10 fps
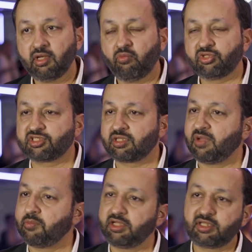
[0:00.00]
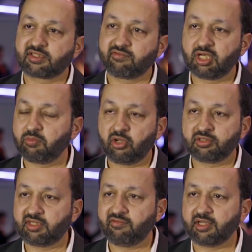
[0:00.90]
which is the memory that's available on
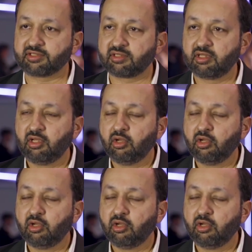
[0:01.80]
the device.